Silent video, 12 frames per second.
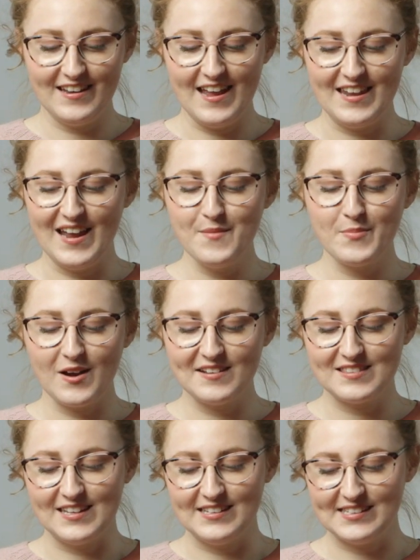And I
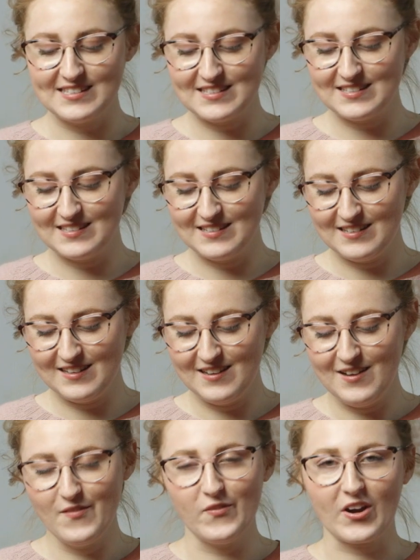bought this
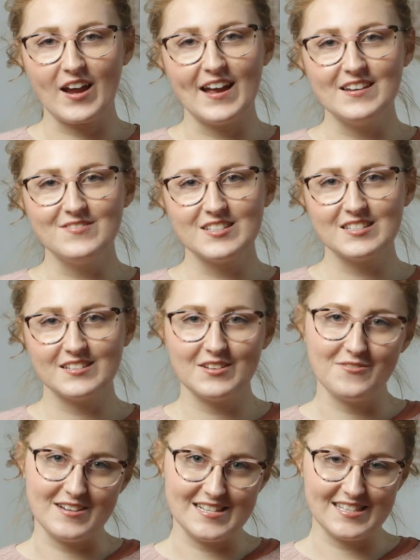for kind of a silly
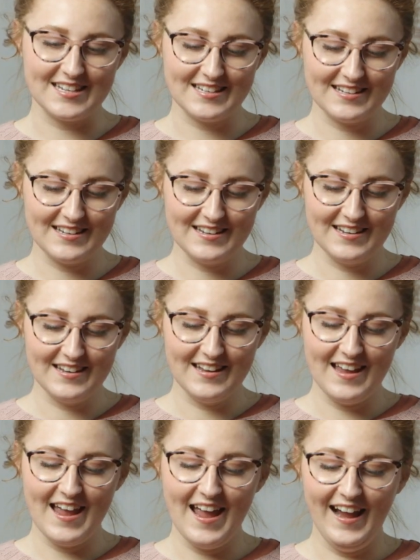reason.
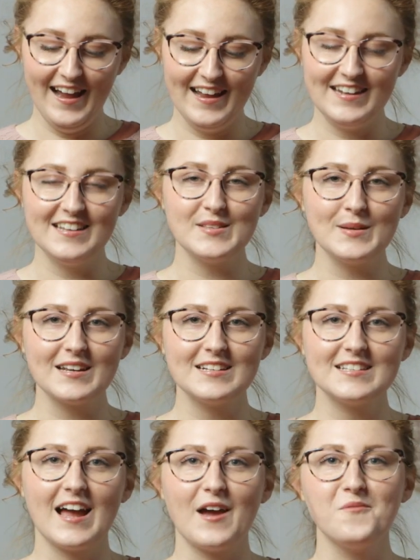And it's
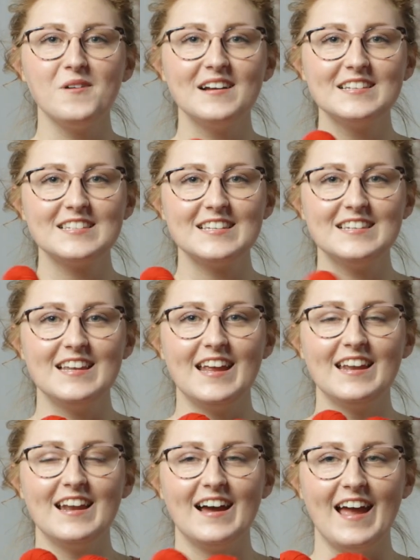because I want to
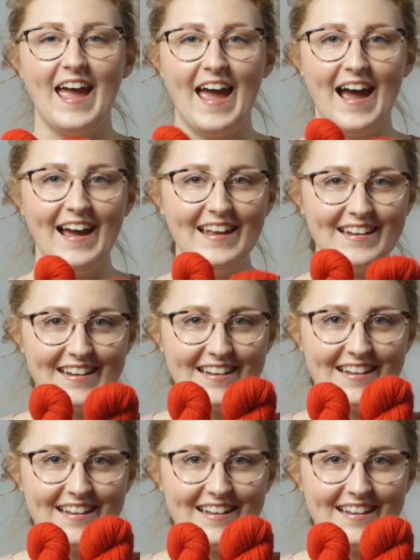knit a hat.